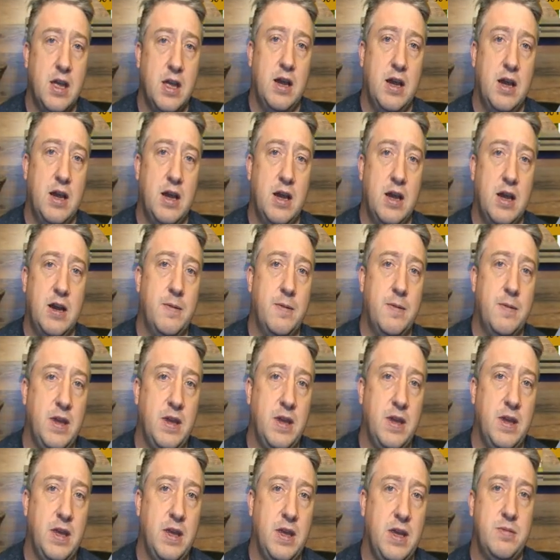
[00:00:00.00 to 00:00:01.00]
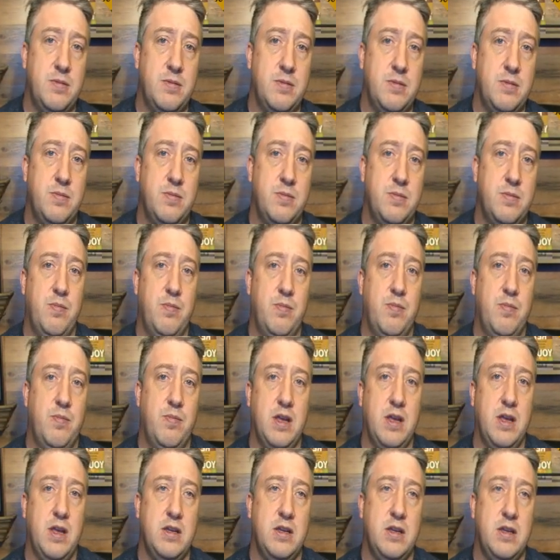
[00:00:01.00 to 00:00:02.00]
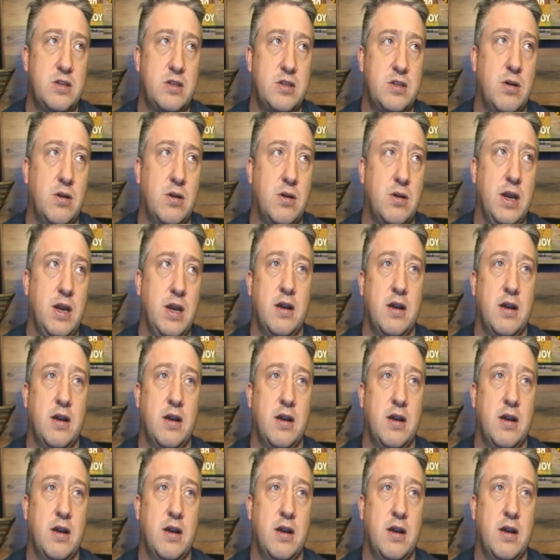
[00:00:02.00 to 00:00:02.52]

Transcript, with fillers: um, is the story